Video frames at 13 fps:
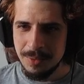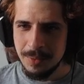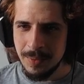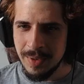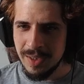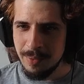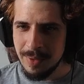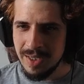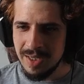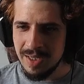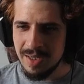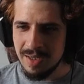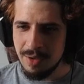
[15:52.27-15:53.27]
Wait, why
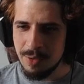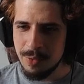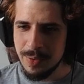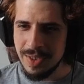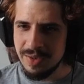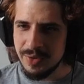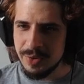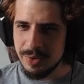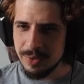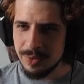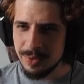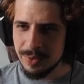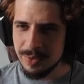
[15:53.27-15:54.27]
not? Oh, we need
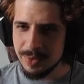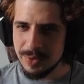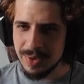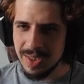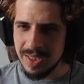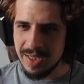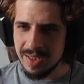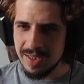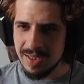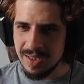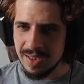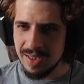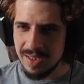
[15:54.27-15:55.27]
to to get
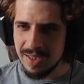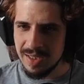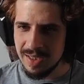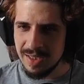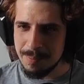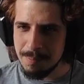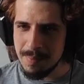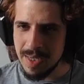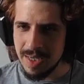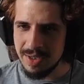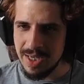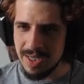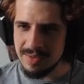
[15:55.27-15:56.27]
uh,
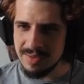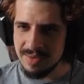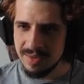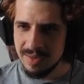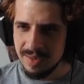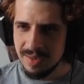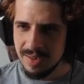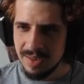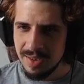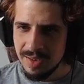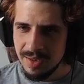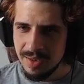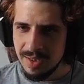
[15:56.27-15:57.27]
mayonnaise
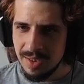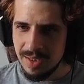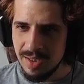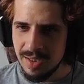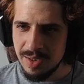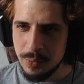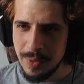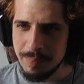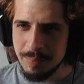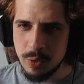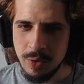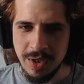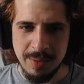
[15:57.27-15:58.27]
and whipped
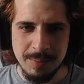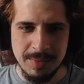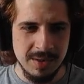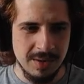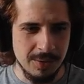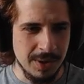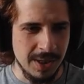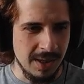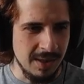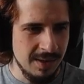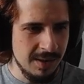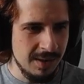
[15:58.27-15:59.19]
cream. Okay.